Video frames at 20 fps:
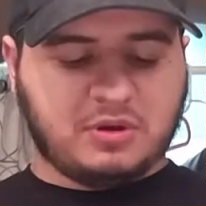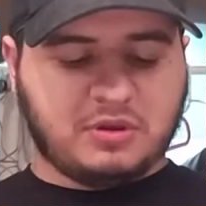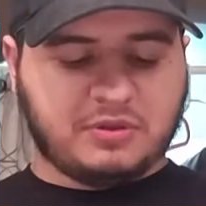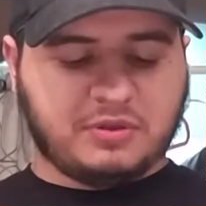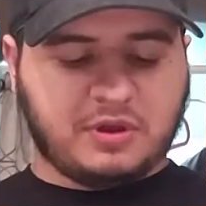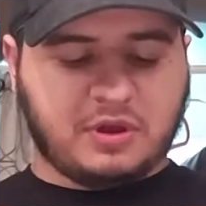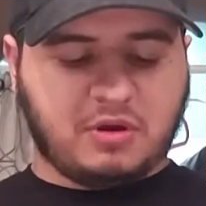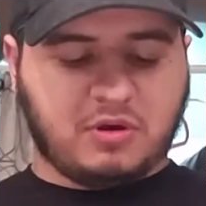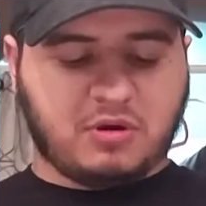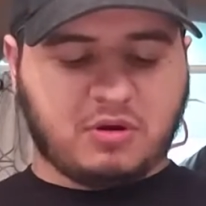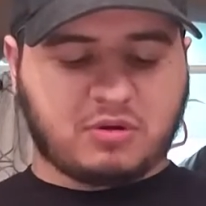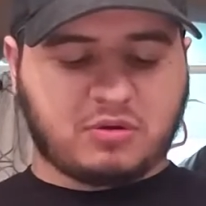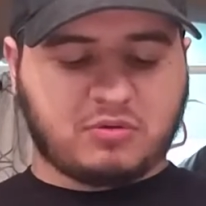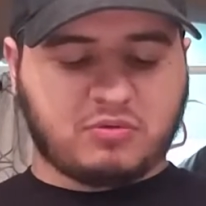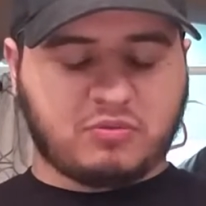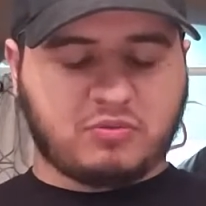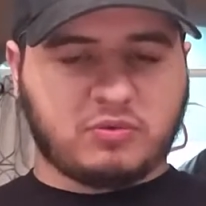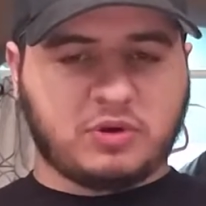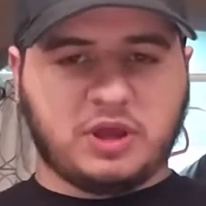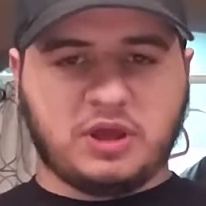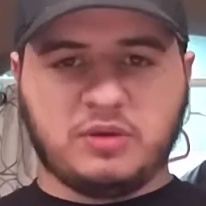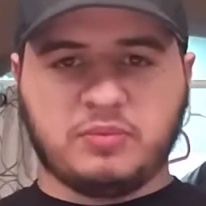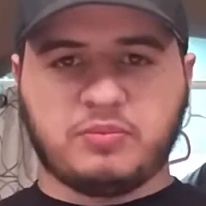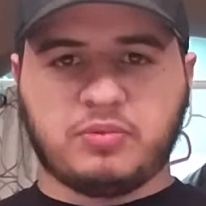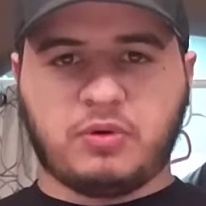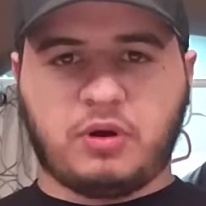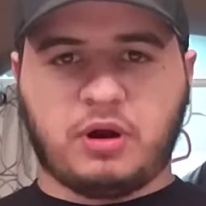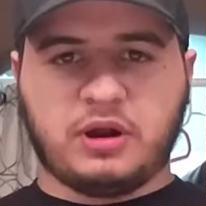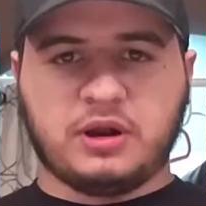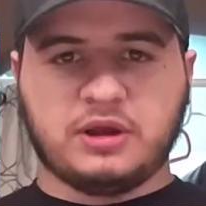They are great
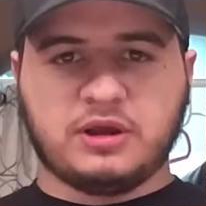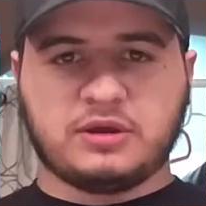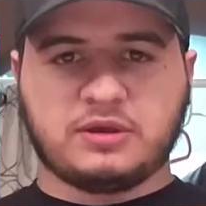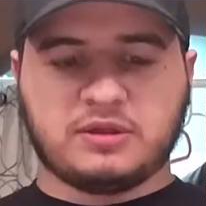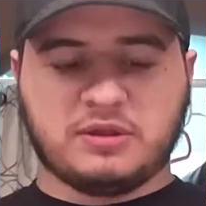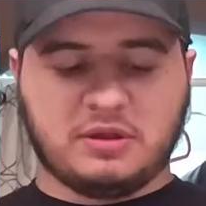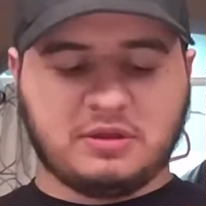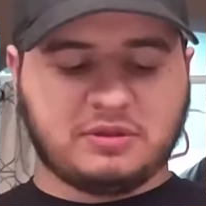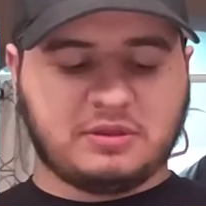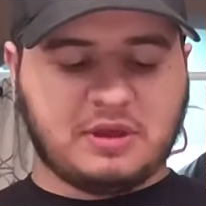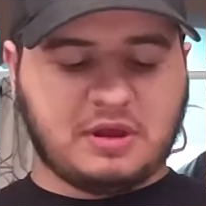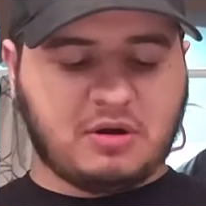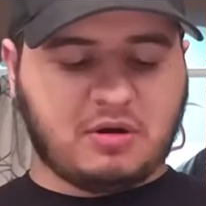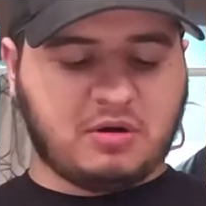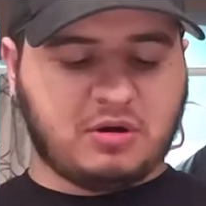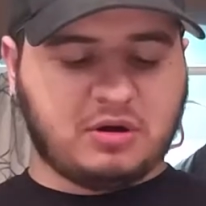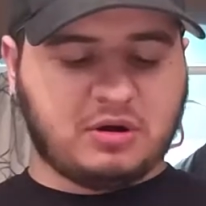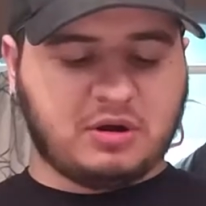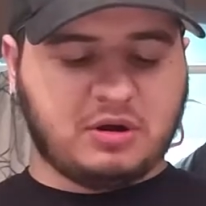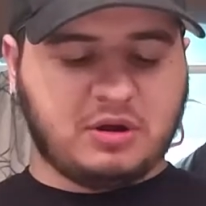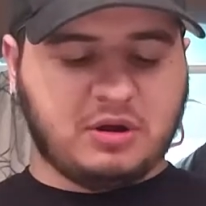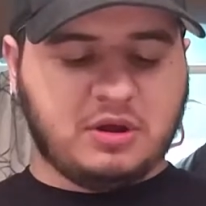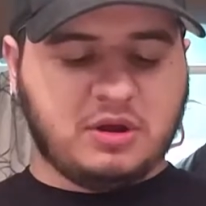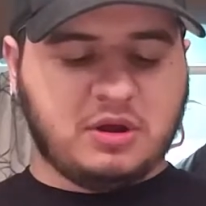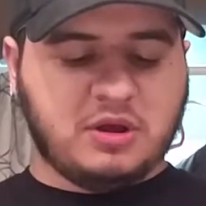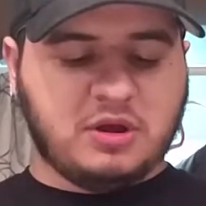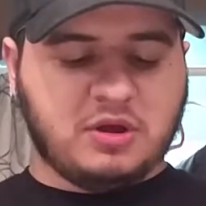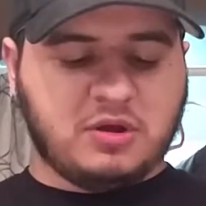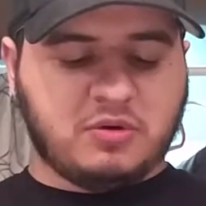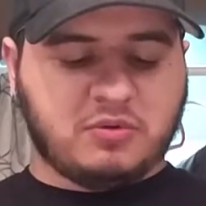products. They are
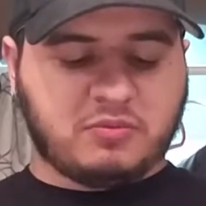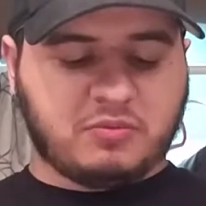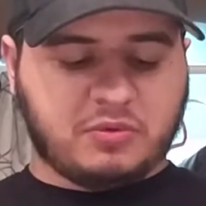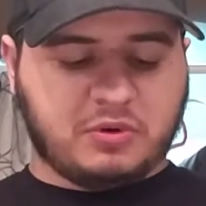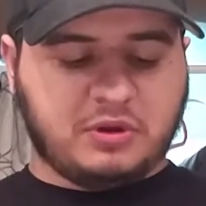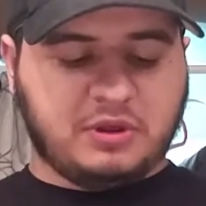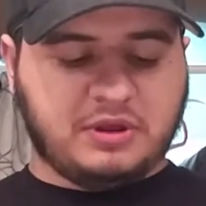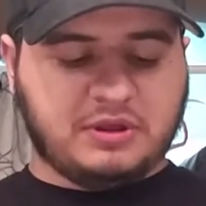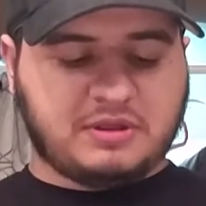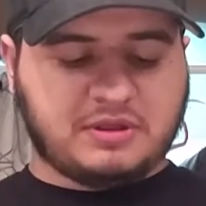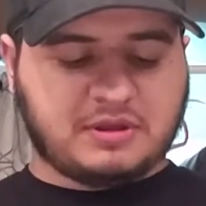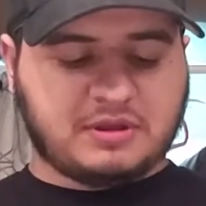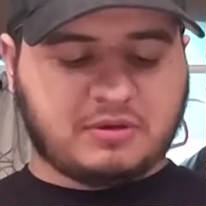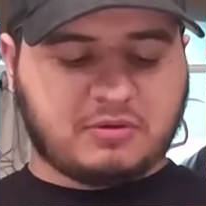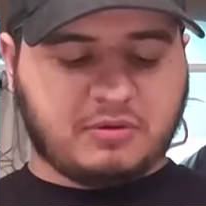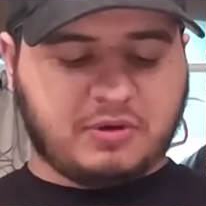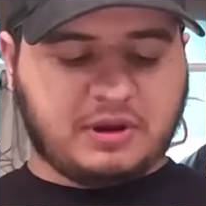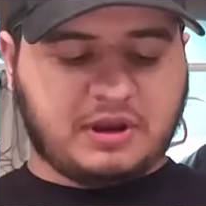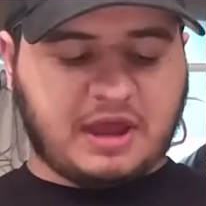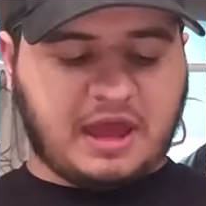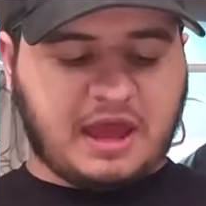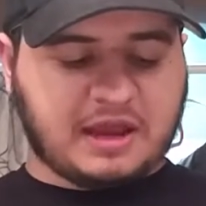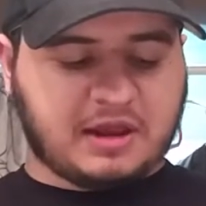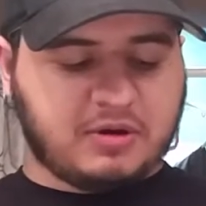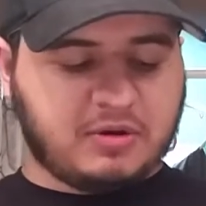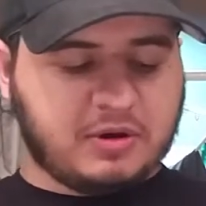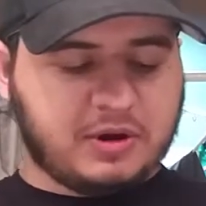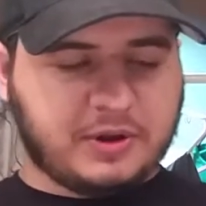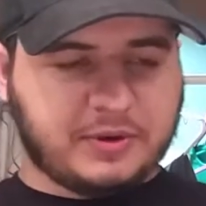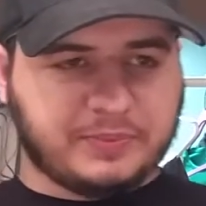really screen
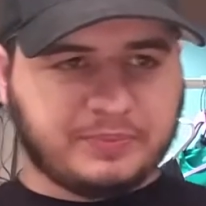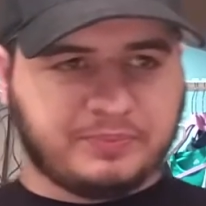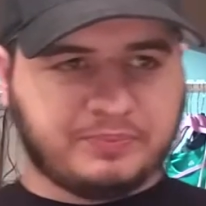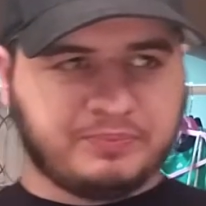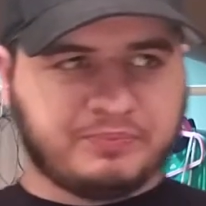accurate.